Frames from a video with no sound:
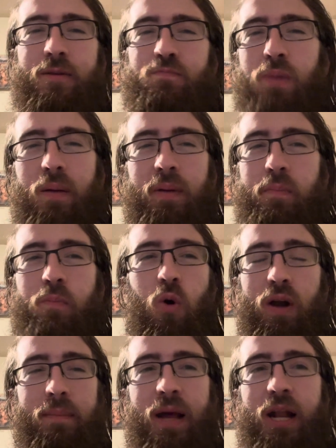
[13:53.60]
Probably
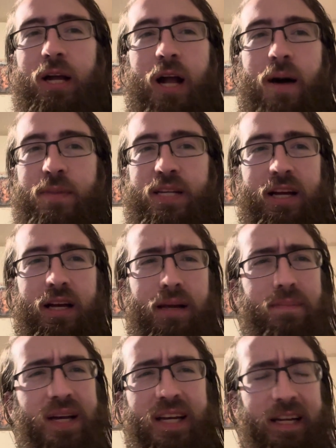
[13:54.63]
boring meta commentary,
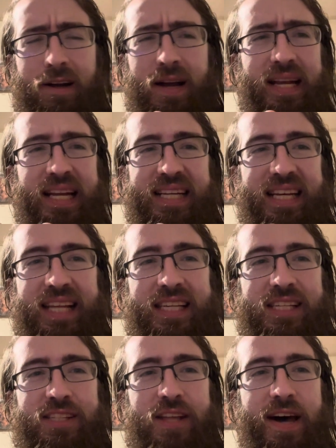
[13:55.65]
but I needed to get
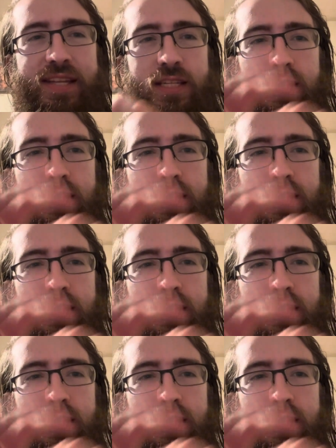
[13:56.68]
these thoughts